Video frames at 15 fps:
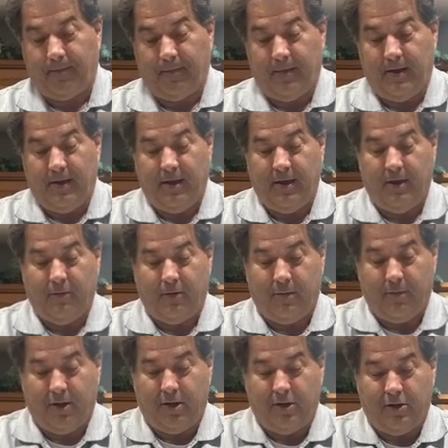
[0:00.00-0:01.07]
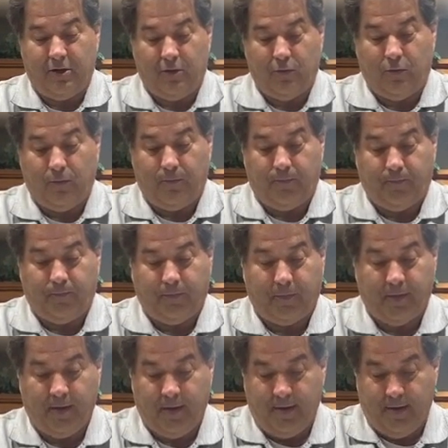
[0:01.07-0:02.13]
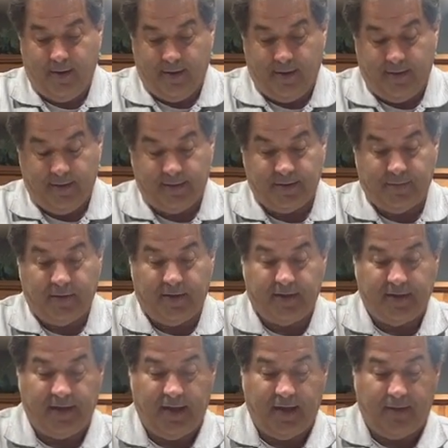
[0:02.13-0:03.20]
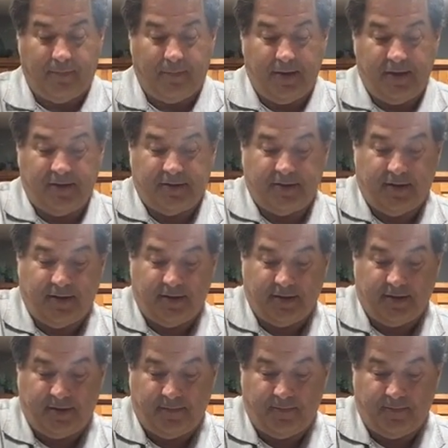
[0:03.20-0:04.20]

And what I'm gonna do is I'm gonna take a piece of this